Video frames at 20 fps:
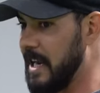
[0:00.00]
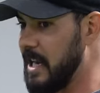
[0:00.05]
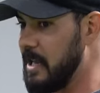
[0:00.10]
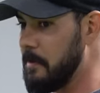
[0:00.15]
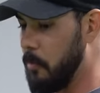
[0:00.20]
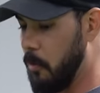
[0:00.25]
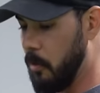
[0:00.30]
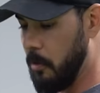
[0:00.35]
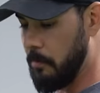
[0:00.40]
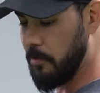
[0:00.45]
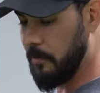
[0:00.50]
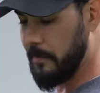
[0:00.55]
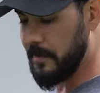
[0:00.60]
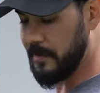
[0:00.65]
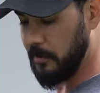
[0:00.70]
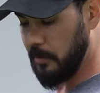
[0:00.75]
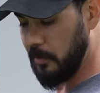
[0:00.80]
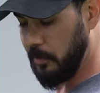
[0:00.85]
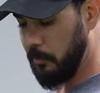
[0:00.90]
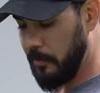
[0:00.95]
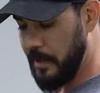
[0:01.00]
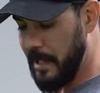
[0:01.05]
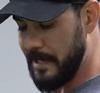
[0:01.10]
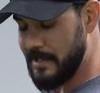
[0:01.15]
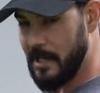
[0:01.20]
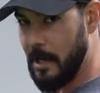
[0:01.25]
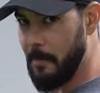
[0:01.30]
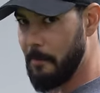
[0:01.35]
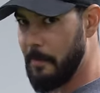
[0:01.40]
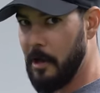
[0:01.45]
Any more movement, so look where
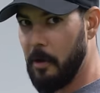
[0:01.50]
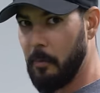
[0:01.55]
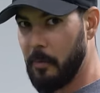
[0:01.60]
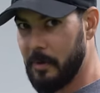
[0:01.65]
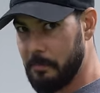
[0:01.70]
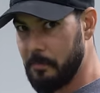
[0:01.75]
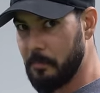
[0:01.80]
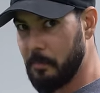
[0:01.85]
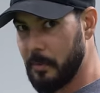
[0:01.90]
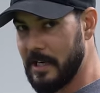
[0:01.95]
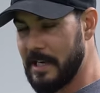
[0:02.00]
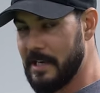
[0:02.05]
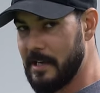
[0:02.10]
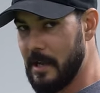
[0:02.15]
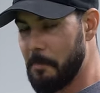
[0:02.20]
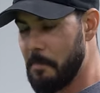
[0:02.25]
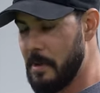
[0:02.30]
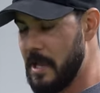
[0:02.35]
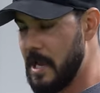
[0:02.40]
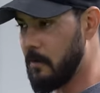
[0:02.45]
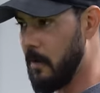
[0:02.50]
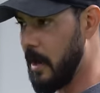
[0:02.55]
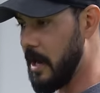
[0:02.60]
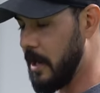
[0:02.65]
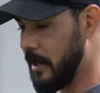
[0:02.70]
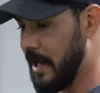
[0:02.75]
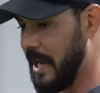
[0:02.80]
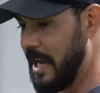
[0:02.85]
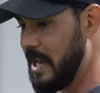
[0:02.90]
that dumbbell would, would end up being right here.